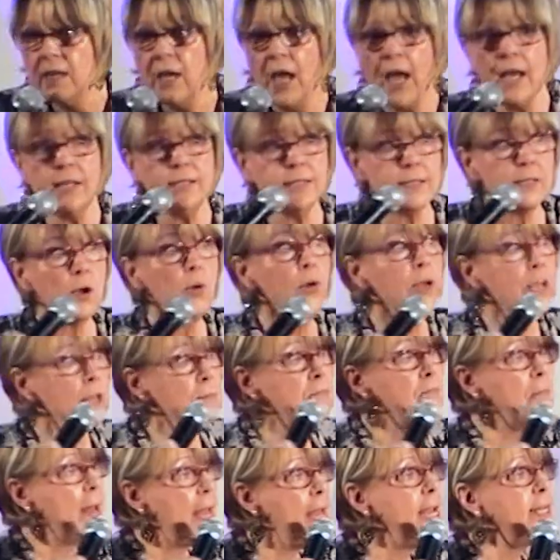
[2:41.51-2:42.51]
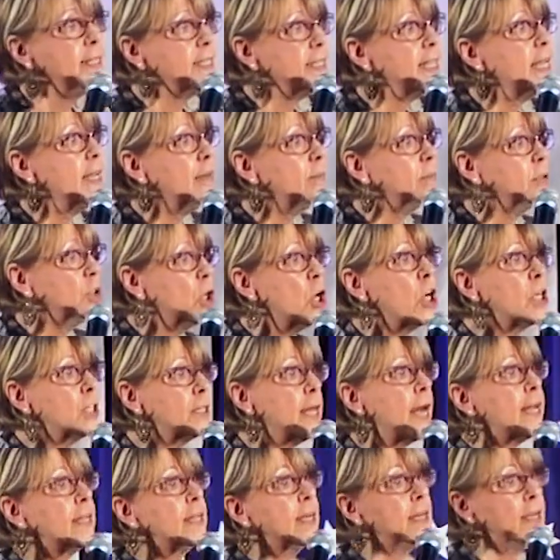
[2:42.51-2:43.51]
And so it makes him look
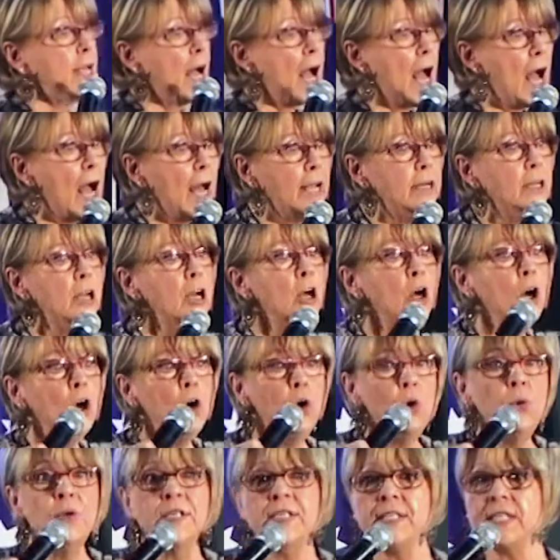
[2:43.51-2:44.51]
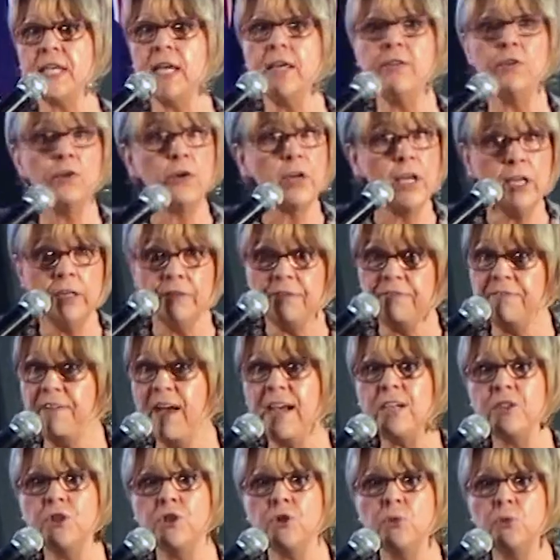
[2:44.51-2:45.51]
like a God who is either
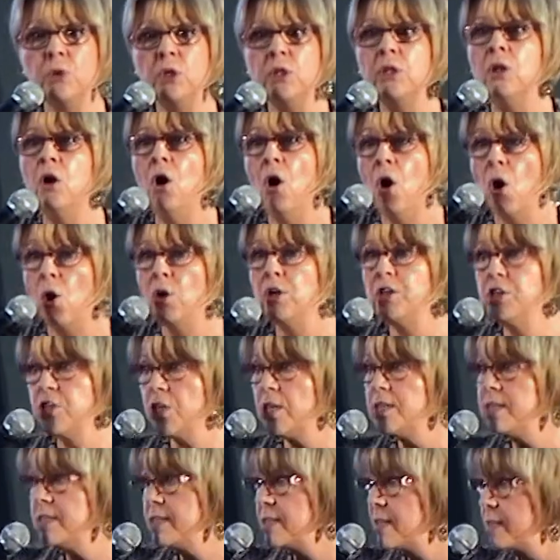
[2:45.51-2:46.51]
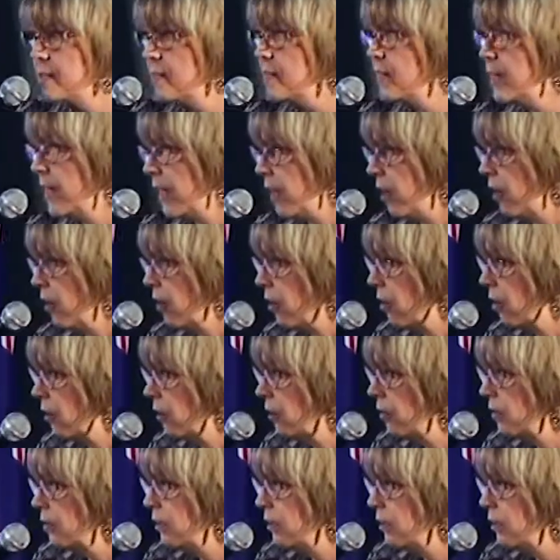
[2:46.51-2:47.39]
ineffectual or just doesn't care.